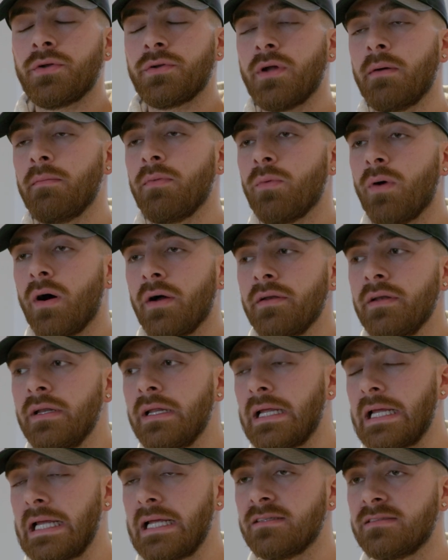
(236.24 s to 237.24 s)
number
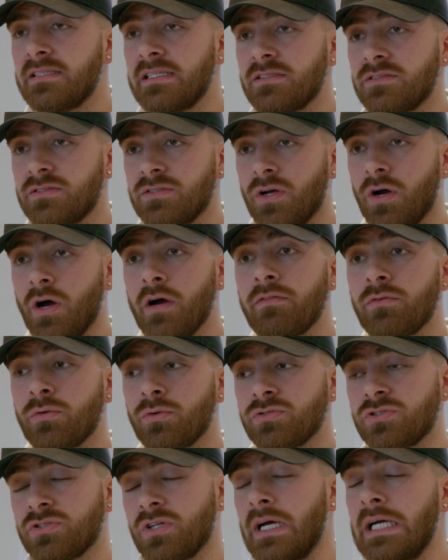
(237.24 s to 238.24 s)
one is its
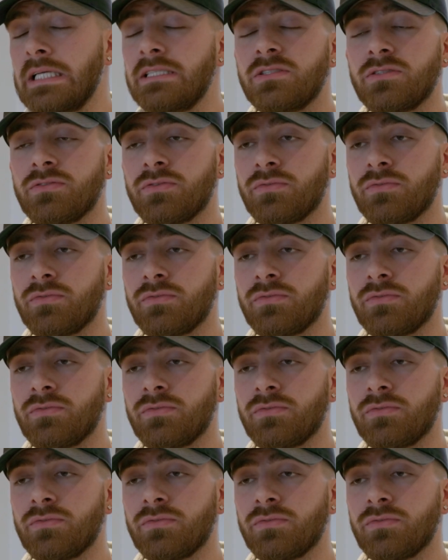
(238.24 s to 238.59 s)
overall size,